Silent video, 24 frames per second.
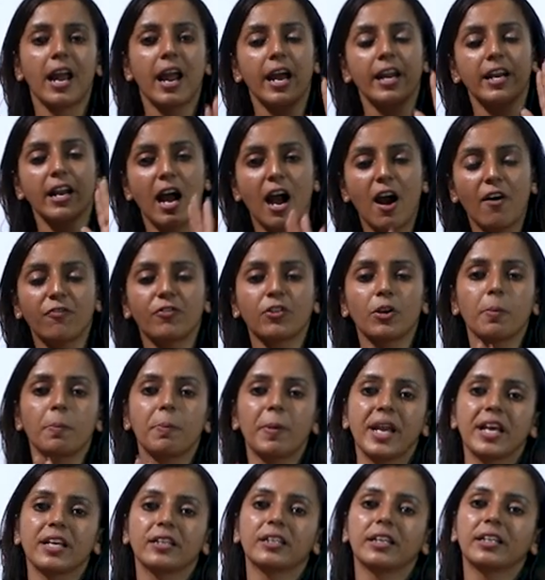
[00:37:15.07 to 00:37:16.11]
and after
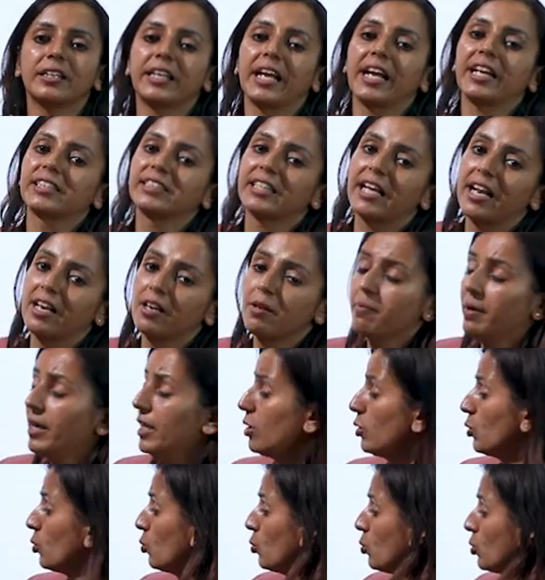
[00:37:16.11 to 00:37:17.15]
paying the tax element
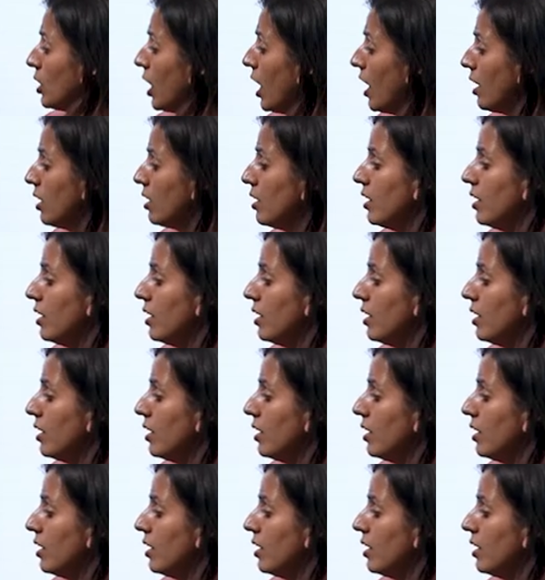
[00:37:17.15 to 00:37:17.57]
to the